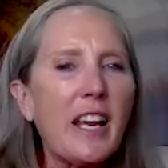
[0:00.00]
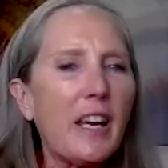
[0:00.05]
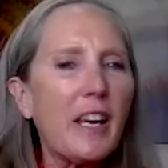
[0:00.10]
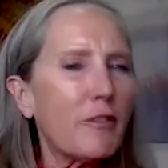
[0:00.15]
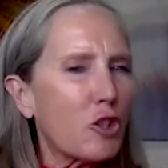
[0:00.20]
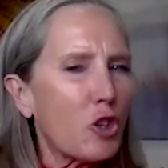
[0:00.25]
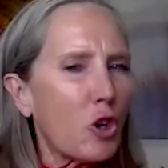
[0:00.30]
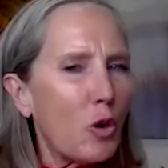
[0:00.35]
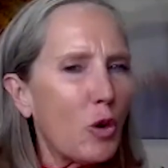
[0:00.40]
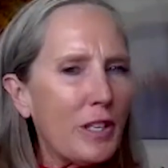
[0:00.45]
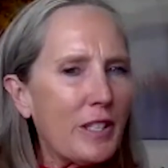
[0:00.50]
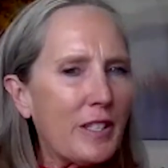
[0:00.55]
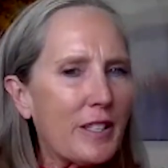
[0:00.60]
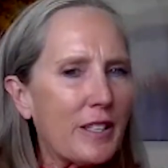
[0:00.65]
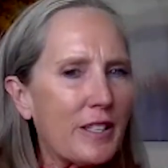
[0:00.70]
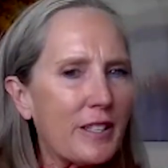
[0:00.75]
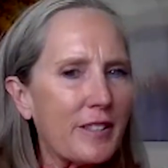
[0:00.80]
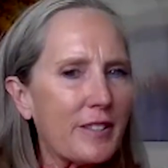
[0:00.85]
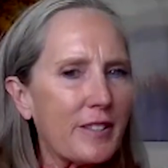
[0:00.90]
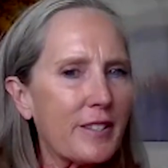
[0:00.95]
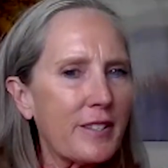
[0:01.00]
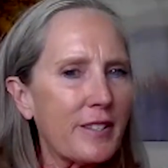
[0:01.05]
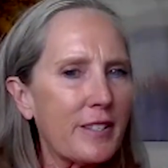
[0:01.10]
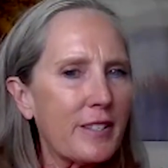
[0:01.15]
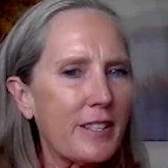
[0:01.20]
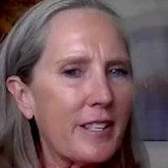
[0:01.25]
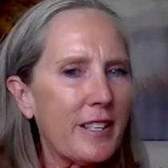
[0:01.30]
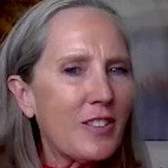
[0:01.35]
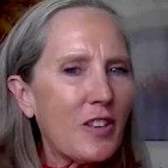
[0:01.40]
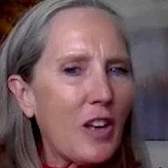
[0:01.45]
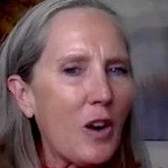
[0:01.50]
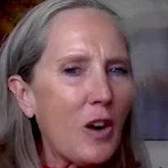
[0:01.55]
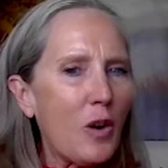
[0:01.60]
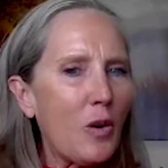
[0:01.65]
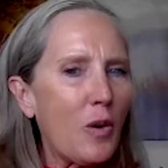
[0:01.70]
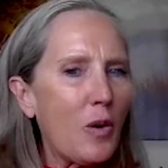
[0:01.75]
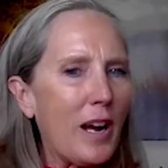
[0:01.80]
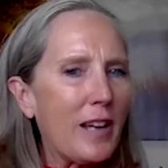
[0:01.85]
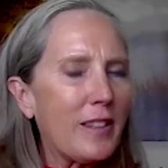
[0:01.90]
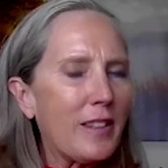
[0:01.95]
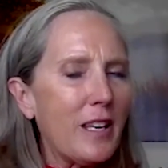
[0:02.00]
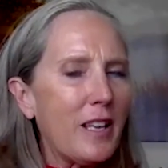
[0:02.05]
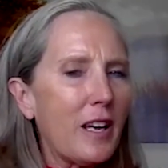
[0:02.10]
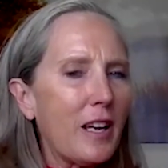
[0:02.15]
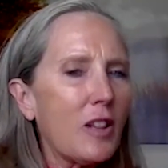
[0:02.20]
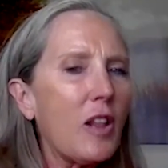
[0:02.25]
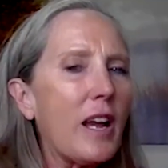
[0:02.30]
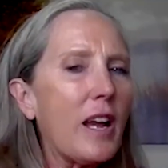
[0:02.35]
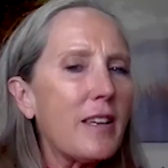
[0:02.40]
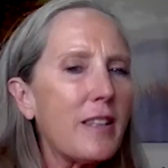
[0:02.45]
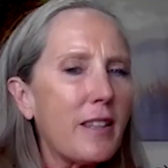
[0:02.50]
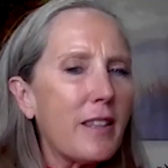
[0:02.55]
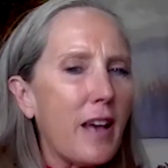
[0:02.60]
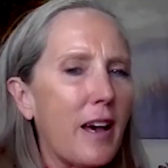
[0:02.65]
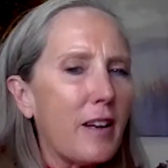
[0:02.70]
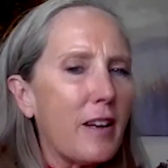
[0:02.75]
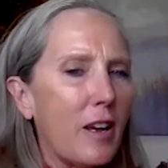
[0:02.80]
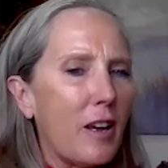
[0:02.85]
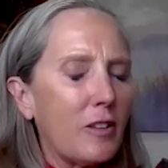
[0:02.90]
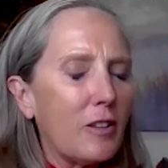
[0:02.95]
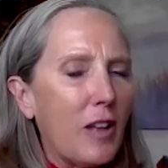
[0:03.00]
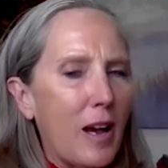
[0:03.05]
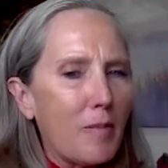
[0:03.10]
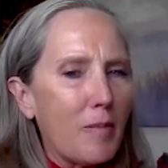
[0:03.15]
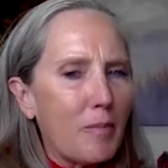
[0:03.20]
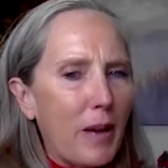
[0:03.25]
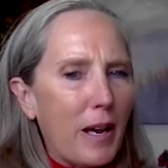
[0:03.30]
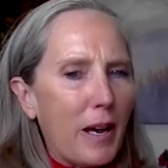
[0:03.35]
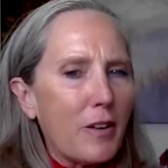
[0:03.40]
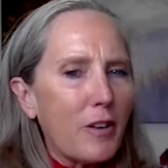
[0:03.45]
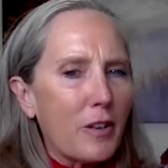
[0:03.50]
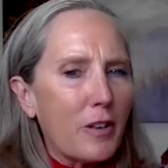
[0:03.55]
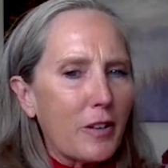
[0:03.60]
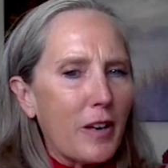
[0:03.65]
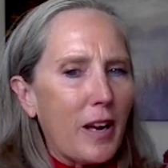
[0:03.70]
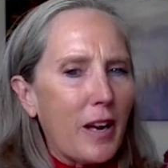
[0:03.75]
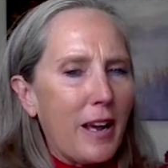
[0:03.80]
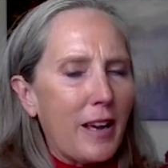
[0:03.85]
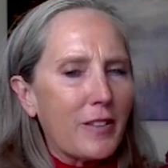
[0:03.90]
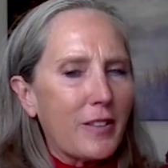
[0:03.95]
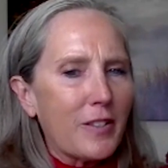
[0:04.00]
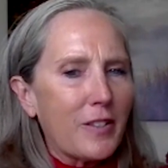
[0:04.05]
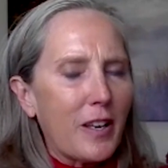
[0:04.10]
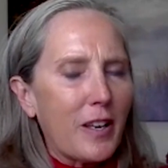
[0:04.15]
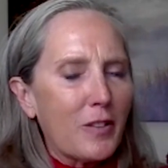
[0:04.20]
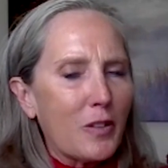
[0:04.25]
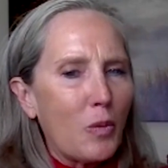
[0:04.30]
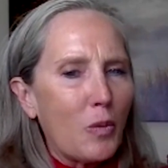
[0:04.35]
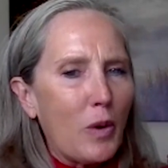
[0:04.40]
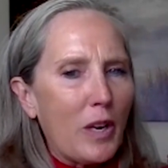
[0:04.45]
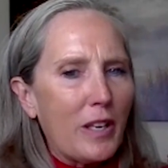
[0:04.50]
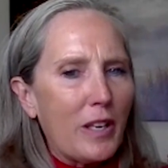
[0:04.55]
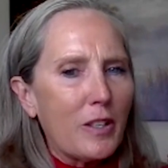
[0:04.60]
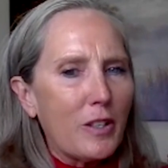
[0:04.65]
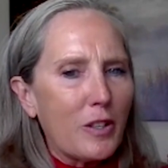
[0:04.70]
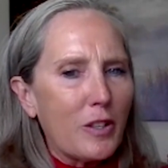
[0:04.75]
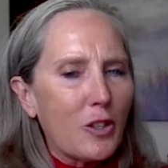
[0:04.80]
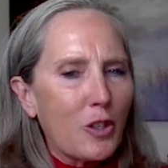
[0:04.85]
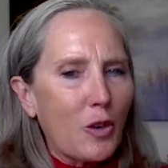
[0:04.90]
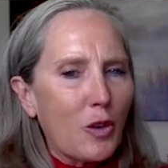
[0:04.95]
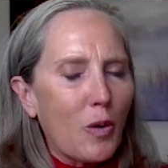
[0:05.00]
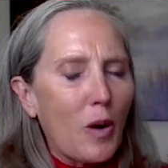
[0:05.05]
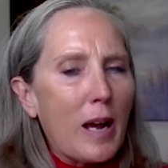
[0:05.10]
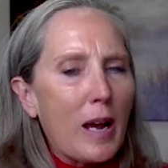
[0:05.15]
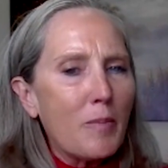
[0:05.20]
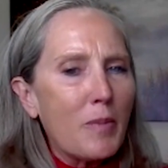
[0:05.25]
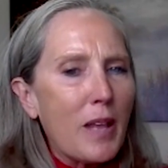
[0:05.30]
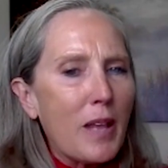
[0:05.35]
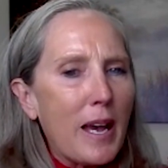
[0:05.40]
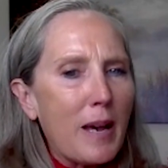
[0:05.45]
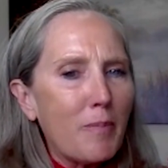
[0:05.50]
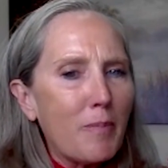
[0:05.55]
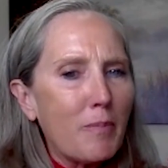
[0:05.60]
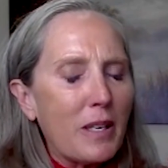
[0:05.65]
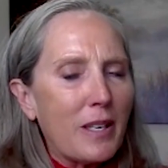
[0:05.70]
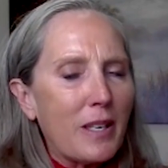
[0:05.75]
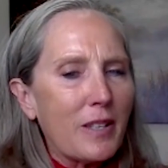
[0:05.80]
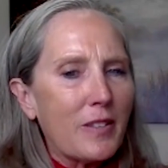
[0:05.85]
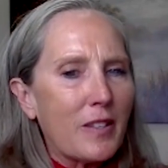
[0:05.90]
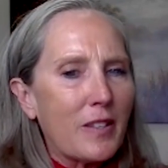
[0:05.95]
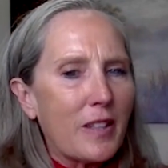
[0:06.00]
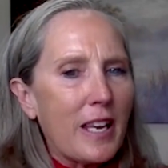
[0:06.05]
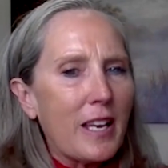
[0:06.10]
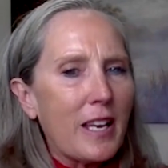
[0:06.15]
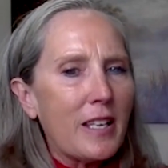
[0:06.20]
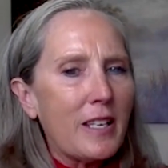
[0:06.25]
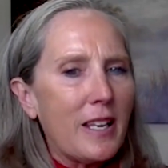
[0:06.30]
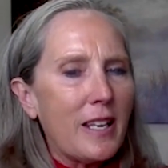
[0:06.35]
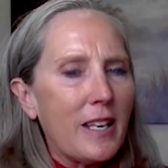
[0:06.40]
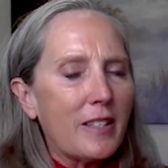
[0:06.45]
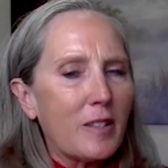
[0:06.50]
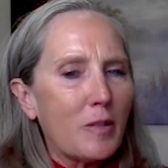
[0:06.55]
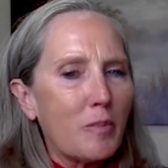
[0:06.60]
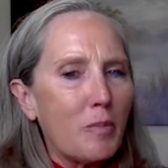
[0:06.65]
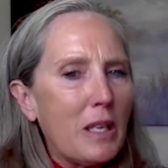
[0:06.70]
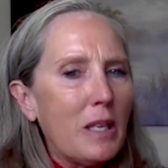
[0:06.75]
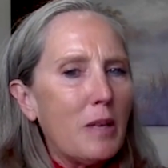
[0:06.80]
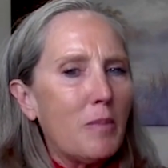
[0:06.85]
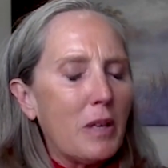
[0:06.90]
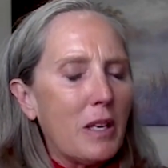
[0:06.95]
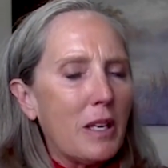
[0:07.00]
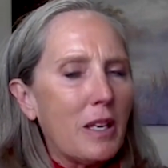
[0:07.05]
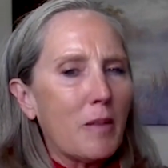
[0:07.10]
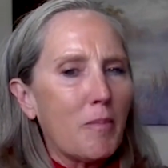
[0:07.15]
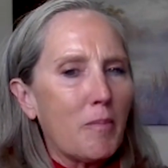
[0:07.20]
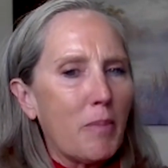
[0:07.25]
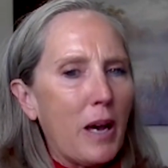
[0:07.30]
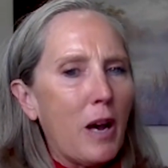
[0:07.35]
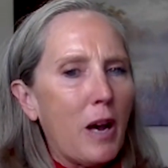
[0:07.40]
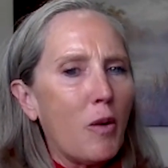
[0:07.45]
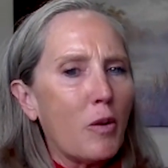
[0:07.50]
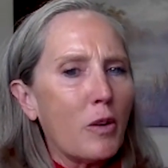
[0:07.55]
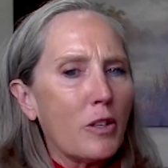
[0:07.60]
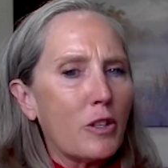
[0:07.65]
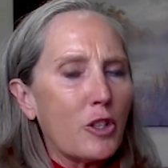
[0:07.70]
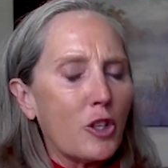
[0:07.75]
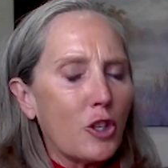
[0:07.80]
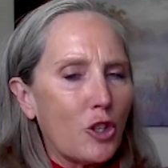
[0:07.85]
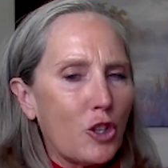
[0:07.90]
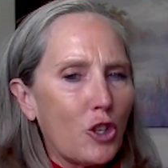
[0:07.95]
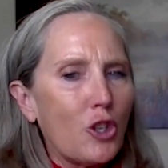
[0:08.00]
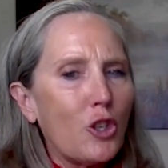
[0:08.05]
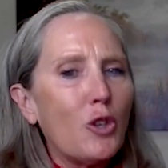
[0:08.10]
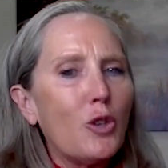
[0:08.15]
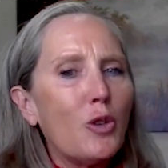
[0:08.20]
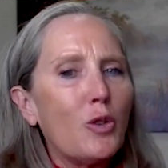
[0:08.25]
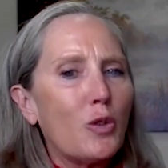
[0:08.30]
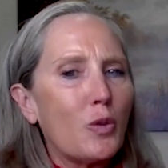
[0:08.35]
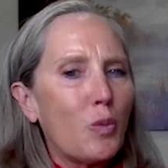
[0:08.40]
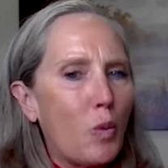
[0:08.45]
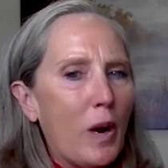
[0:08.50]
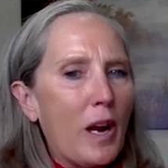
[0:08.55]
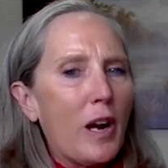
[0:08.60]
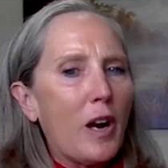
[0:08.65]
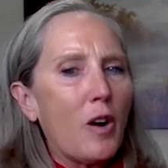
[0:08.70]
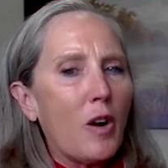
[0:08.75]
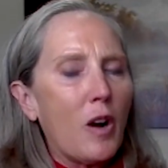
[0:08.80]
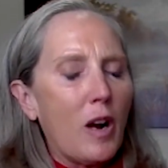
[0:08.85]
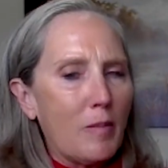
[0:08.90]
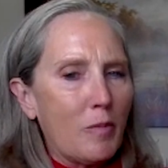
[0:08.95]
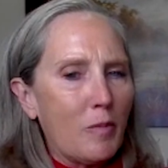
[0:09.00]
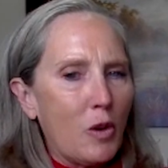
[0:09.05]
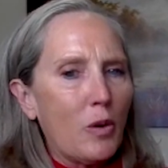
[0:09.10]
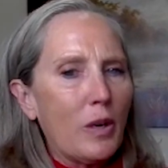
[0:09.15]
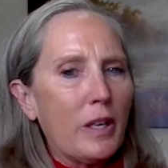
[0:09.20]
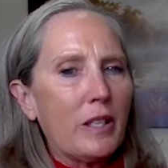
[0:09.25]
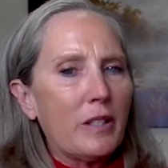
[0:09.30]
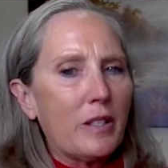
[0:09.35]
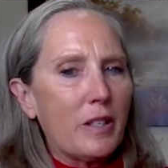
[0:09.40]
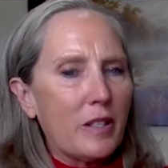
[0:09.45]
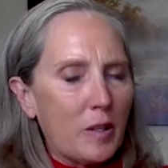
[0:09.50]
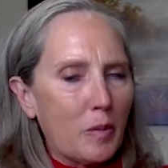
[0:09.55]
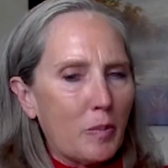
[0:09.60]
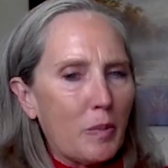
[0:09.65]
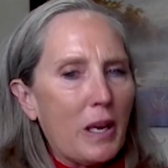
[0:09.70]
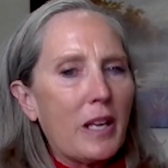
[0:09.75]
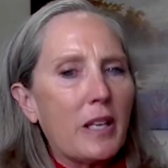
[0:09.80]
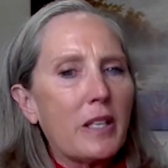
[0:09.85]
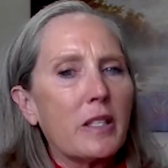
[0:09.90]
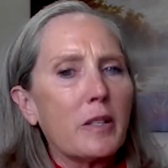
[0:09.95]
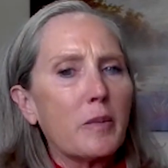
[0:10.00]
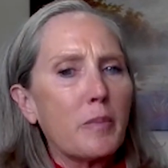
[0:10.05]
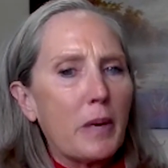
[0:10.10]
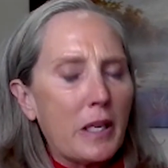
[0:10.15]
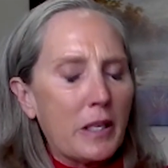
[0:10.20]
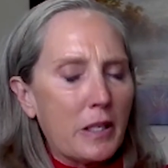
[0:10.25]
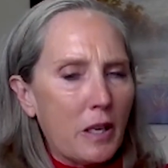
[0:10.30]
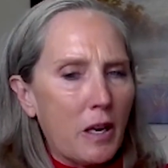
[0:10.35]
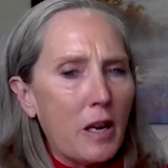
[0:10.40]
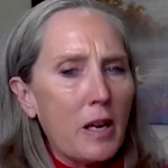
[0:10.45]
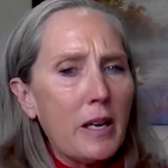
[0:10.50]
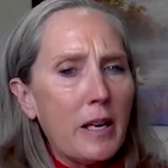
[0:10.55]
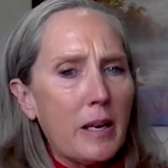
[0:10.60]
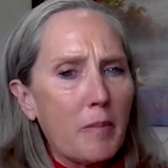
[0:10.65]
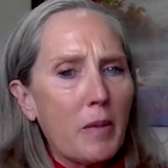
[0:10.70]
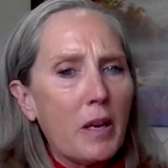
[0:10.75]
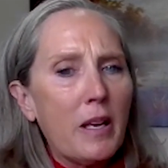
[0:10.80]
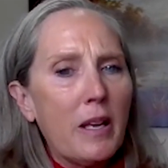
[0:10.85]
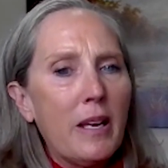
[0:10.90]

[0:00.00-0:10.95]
that I have choices so i think i like that a lot better as as a way to describe that because then it's me being empowered to choose where i'm going to spend my time